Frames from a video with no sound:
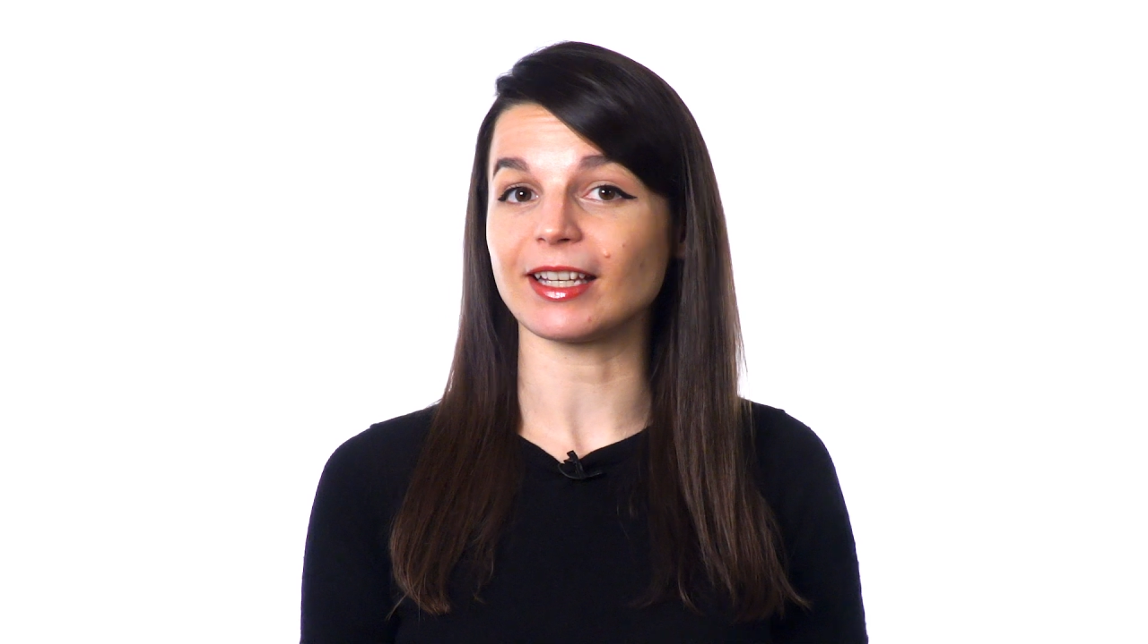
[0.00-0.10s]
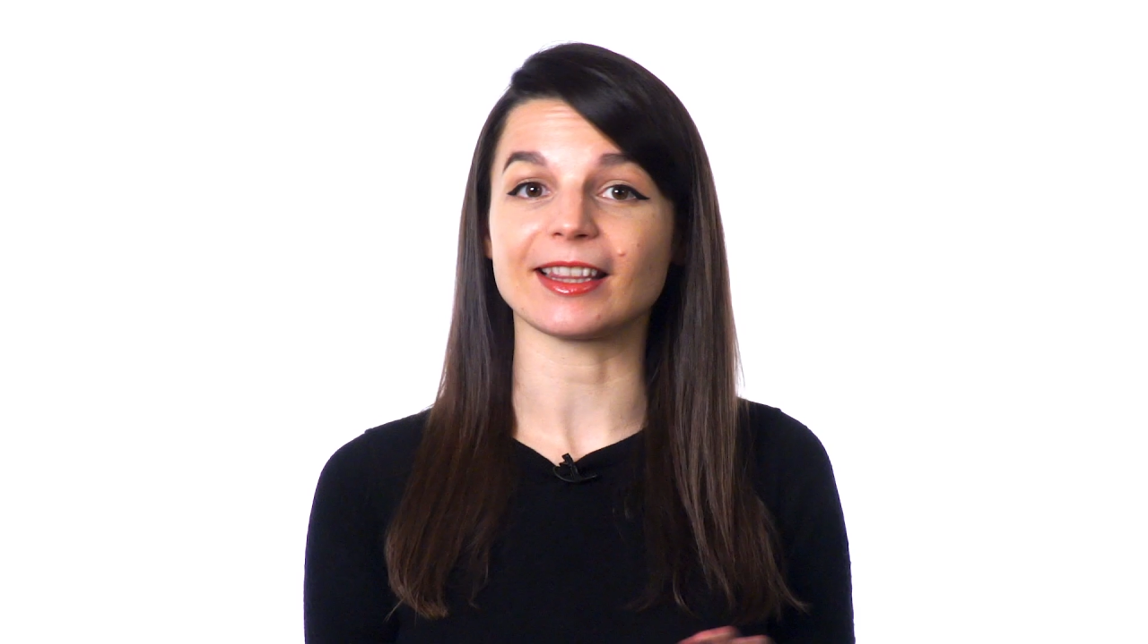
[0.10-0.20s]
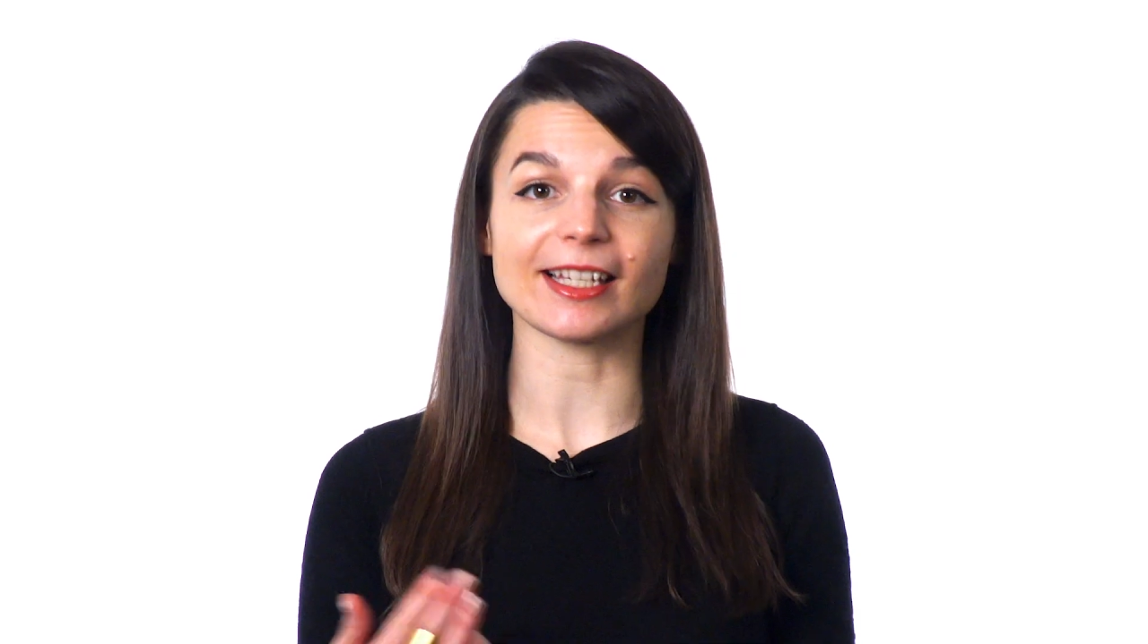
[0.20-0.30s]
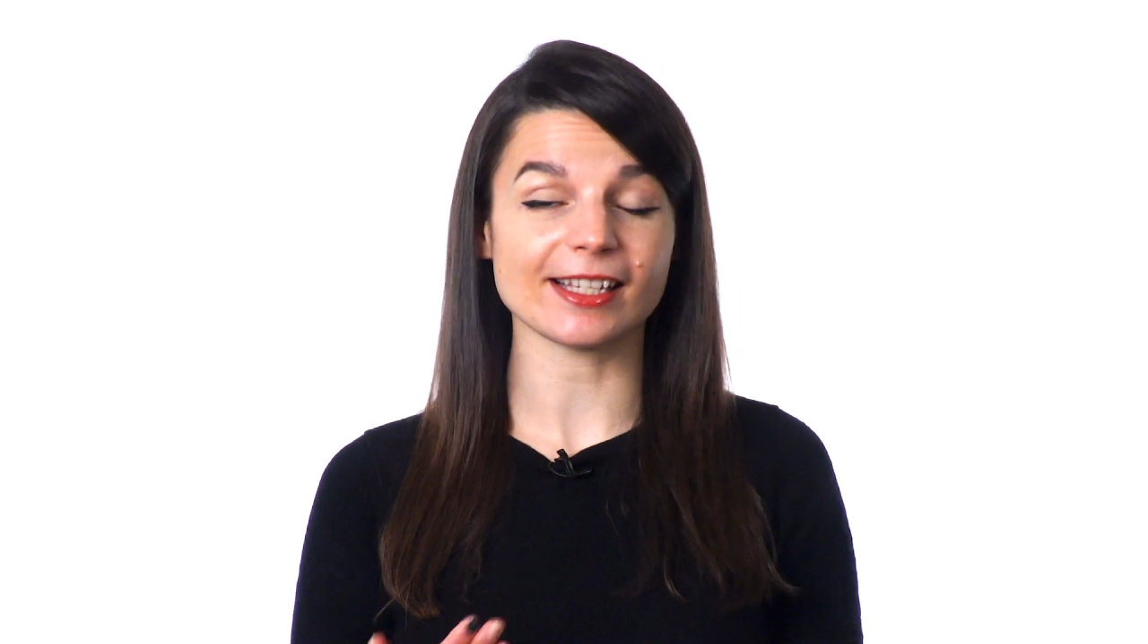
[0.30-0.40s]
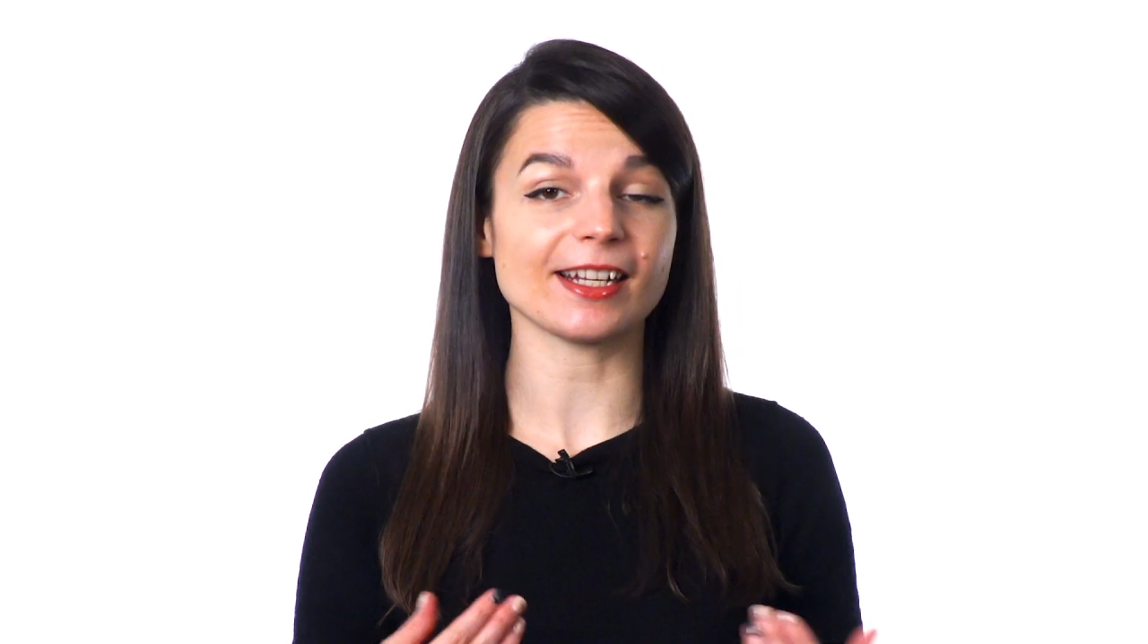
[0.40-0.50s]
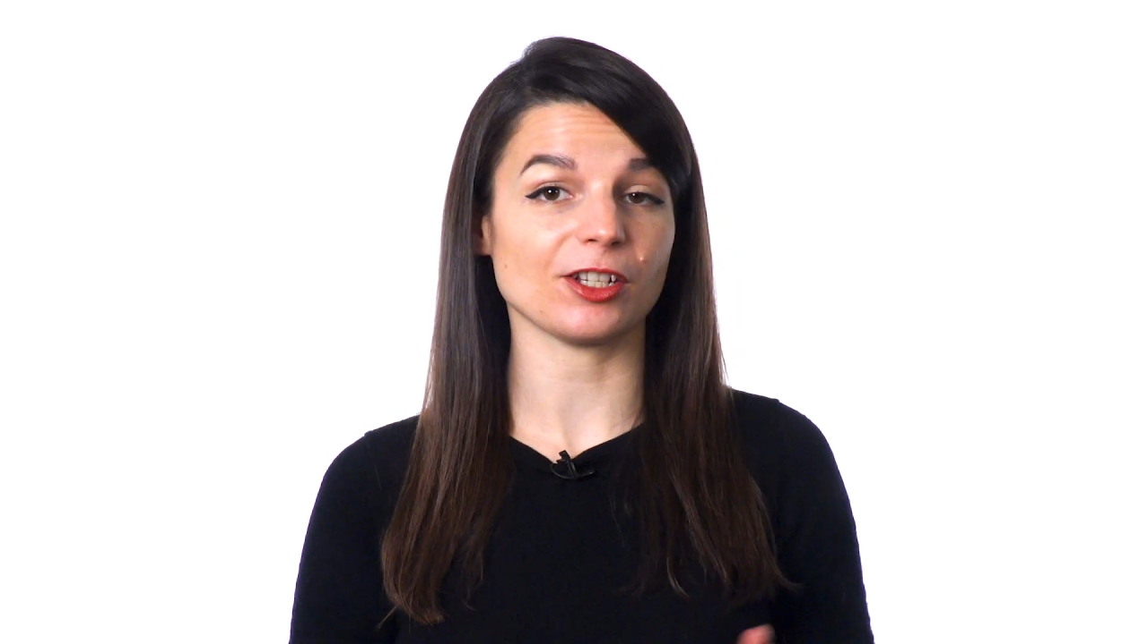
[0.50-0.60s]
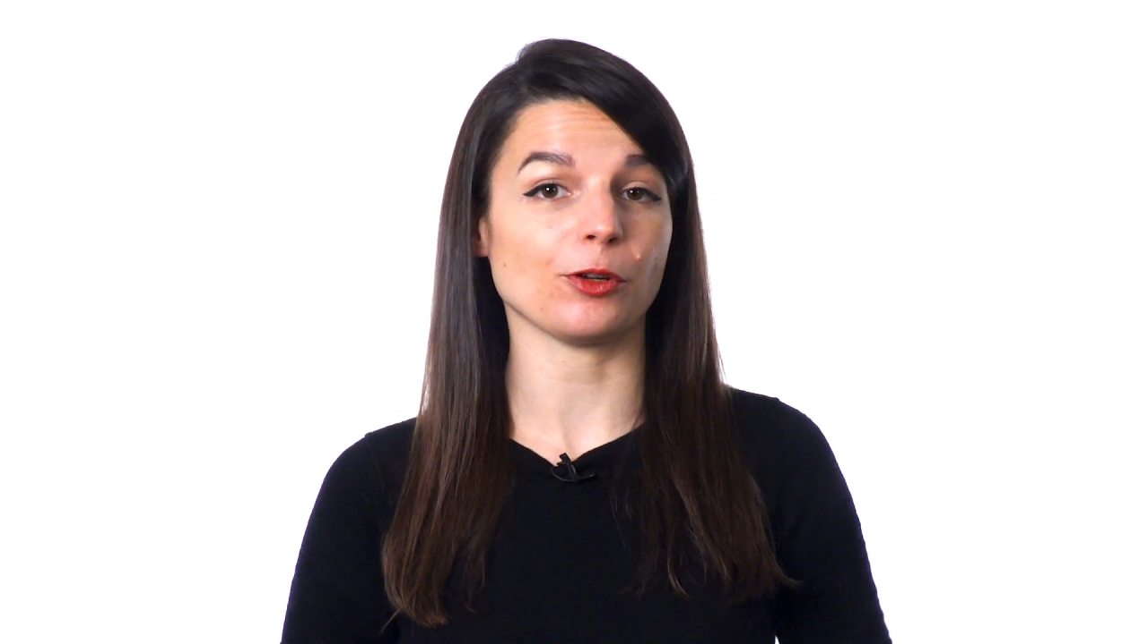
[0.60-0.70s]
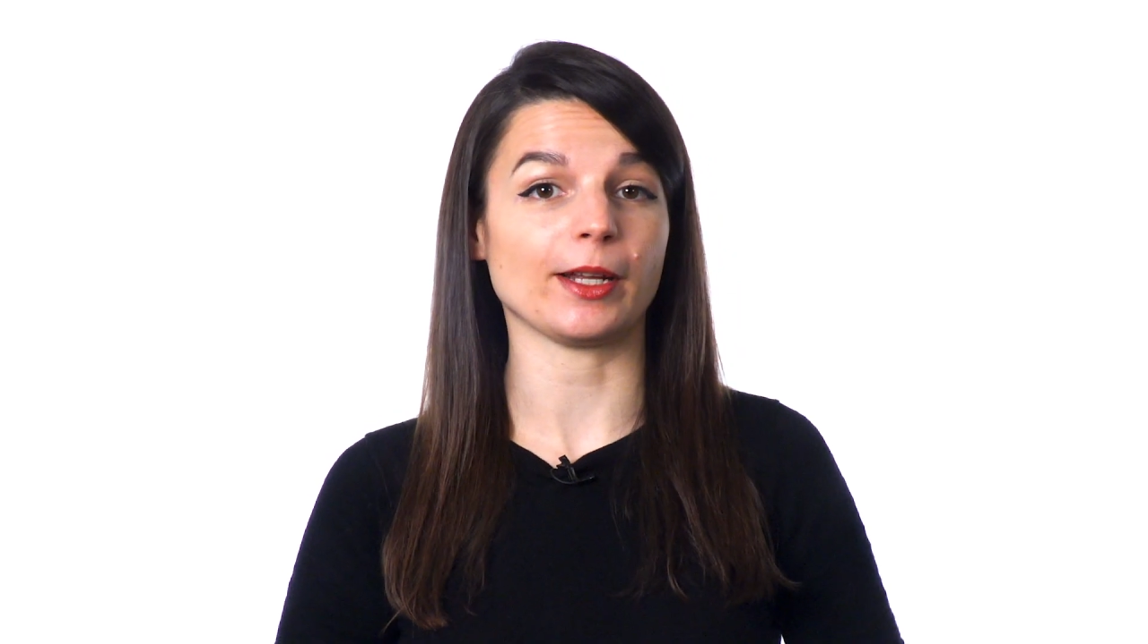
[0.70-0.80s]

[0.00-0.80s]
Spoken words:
and listening to